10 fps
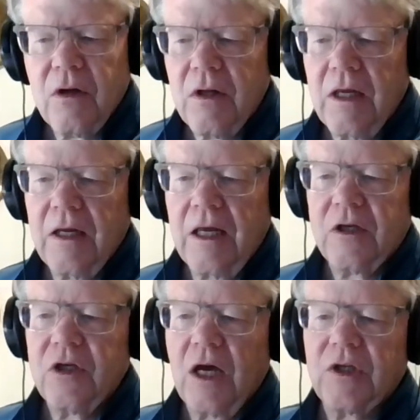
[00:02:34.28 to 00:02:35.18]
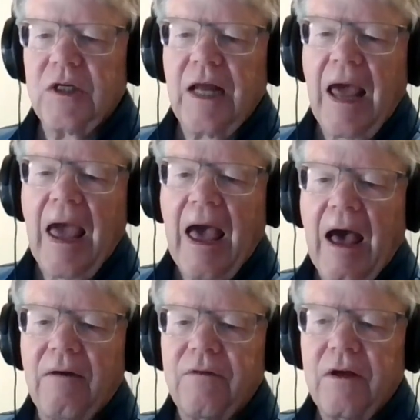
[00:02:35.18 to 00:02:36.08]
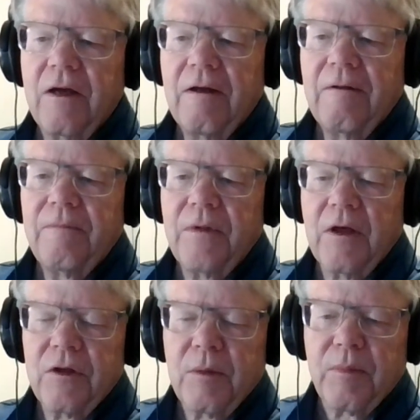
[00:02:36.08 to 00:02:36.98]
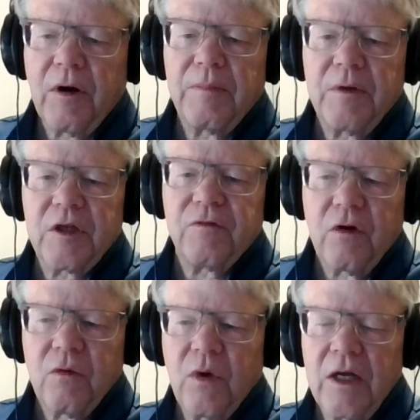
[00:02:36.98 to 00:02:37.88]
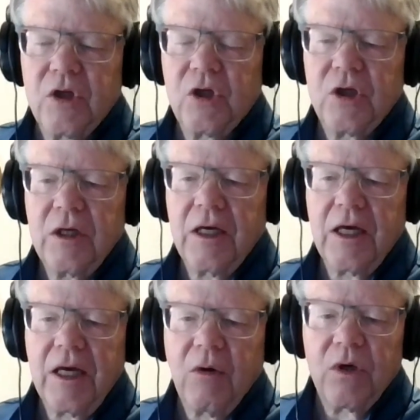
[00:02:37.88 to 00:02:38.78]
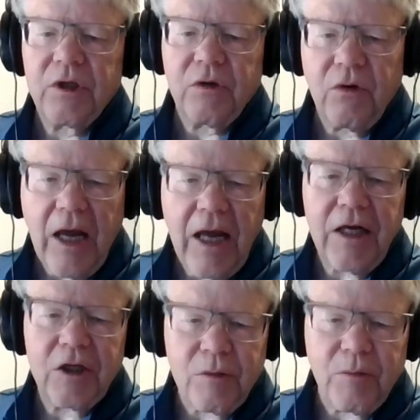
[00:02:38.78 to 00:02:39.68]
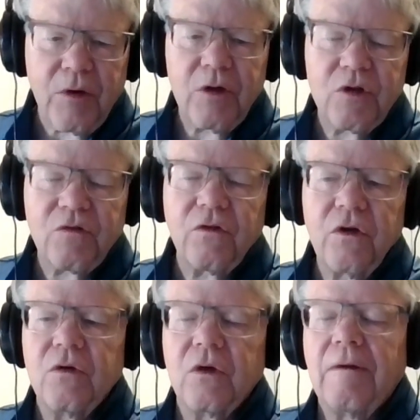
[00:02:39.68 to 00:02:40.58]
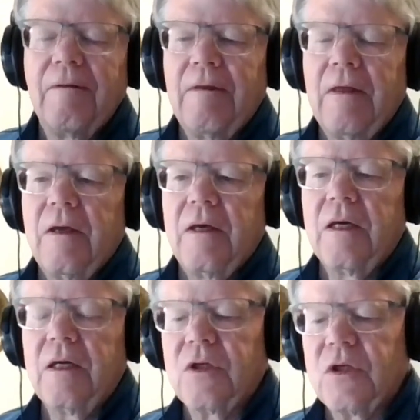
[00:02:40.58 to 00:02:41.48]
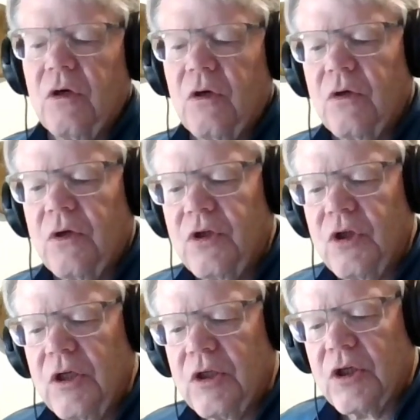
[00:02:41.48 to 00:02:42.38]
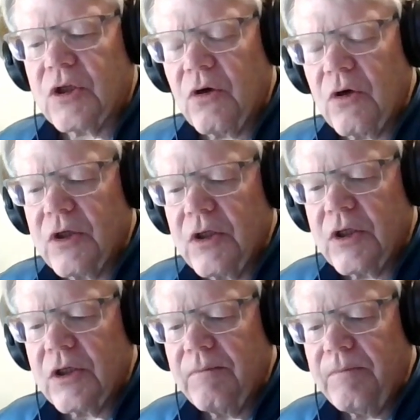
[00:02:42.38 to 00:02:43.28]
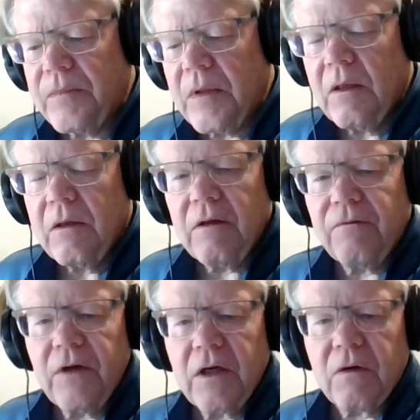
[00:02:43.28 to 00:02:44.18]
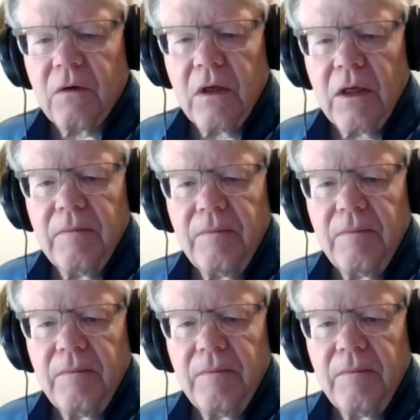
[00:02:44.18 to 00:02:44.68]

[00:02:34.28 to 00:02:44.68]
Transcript: it doesn't have the purpose for which it was created, to produce fruit. And so Jesus curses the fig tree.